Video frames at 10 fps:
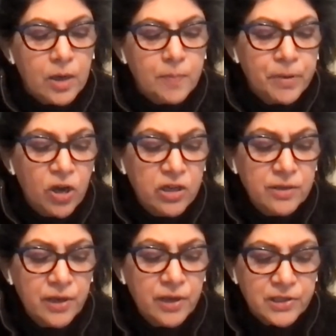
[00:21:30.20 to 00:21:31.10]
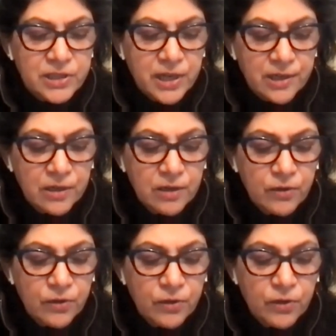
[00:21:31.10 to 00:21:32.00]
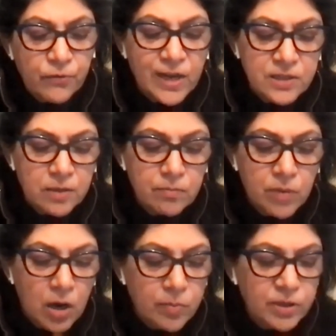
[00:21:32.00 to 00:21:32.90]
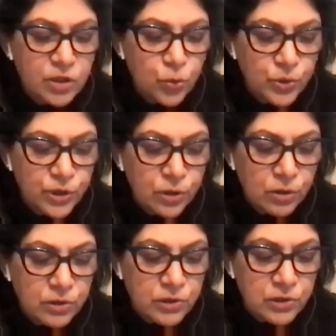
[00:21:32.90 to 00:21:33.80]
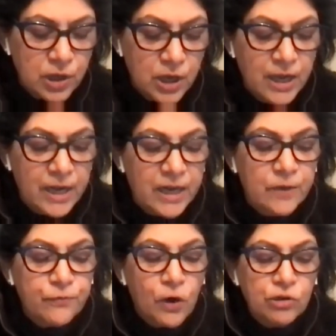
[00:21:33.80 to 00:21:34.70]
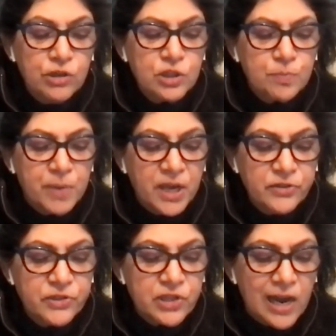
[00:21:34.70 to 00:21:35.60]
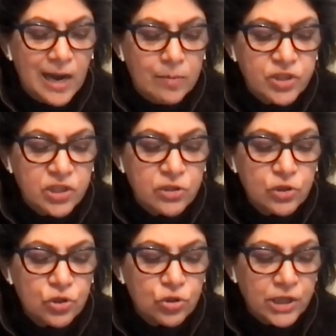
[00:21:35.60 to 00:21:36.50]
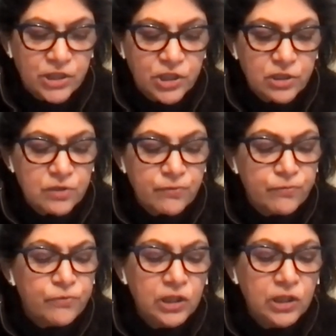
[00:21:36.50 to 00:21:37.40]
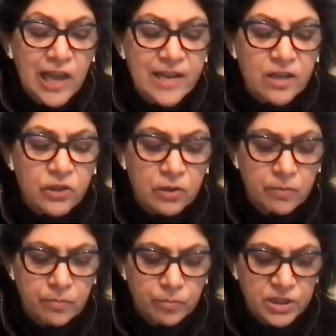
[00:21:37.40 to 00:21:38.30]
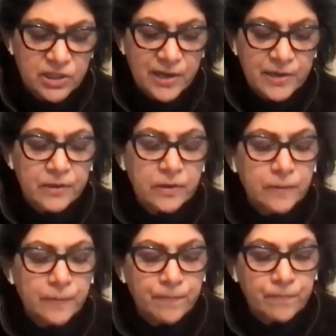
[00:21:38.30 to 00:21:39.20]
Upon her tongue, the phantom marble twirls. In foreign's beds, absence stretches full length beside her.